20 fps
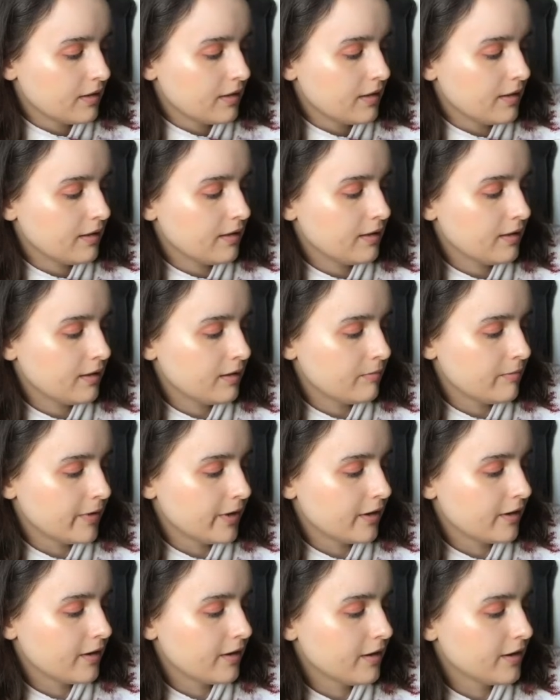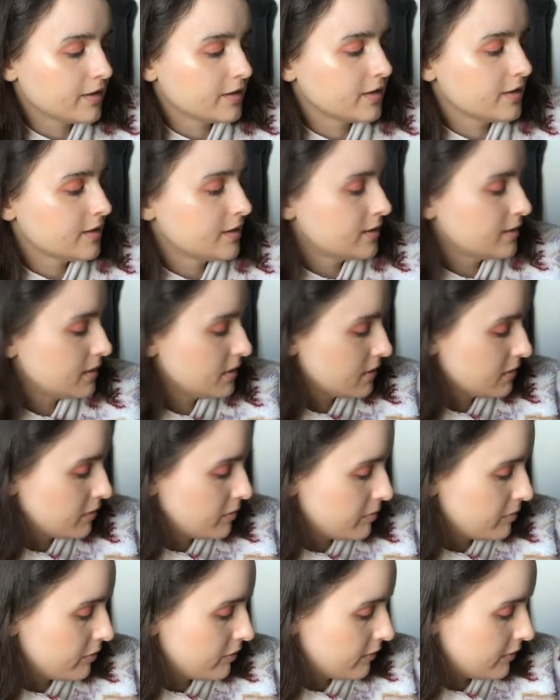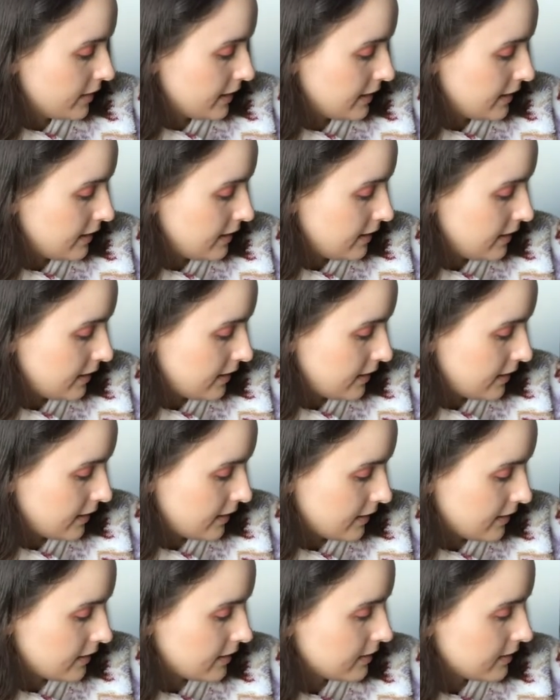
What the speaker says: Oh my gosh, it's so pretty.